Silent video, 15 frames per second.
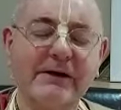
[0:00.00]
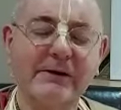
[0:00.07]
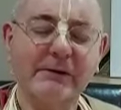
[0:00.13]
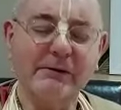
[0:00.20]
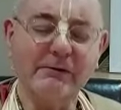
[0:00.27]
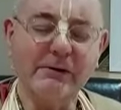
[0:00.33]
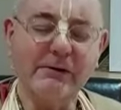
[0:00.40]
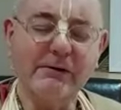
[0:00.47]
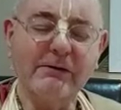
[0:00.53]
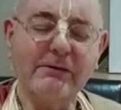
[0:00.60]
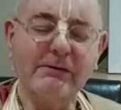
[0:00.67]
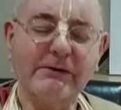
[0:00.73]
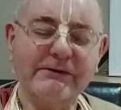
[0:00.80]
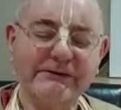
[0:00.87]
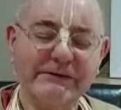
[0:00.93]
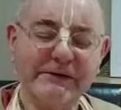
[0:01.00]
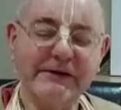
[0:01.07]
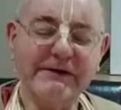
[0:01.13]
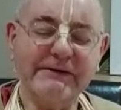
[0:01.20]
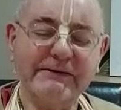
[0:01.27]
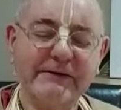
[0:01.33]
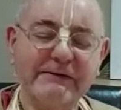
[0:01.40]
Although we see
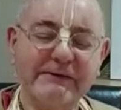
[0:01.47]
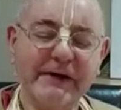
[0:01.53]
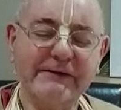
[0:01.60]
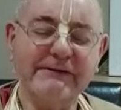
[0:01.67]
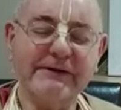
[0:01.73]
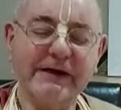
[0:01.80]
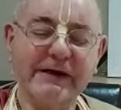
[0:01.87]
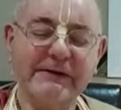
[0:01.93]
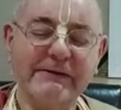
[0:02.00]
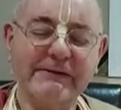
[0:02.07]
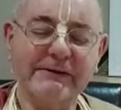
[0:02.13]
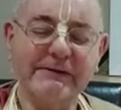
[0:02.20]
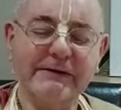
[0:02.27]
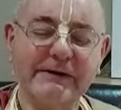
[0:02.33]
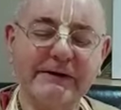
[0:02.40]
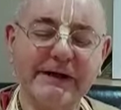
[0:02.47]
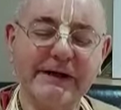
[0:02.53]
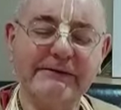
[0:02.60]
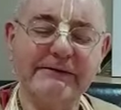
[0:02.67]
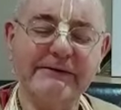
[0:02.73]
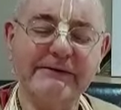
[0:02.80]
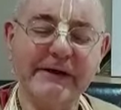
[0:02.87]
it in the 10th canto, he
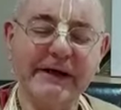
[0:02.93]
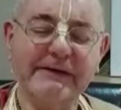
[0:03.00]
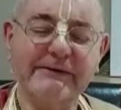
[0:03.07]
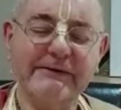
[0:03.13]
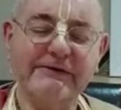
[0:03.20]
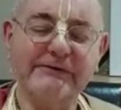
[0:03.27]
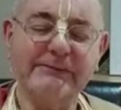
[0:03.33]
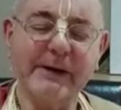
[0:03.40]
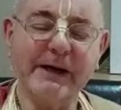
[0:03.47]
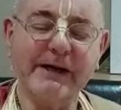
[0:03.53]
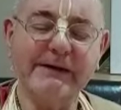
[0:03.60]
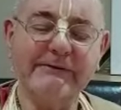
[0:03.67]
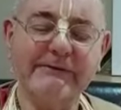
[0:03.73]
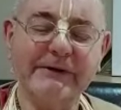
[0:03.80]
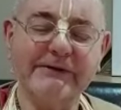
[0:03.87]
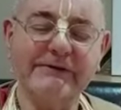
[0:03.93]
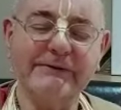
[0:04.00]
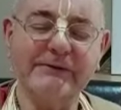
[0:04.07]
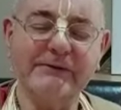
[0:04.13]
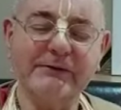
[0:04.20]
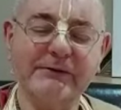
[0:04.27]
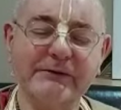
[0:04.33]
gave us that smiling face
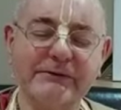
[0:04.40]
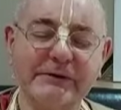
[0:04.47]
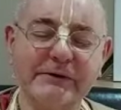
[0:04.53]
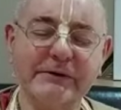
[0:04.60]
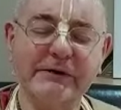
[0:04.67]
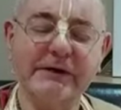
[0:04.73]
of Krishna,